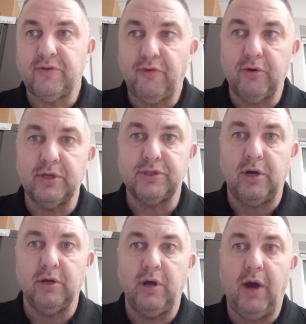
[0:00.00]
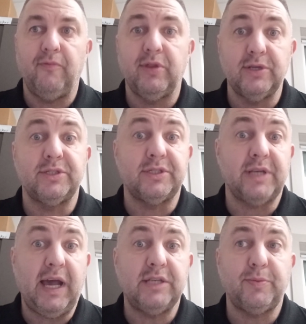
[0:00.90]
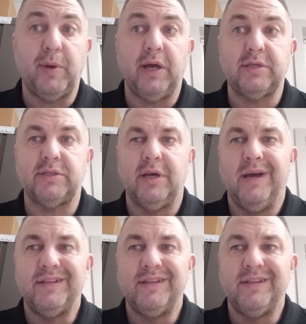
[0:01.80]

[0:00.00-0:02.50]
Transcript: focused on non-religious aspects,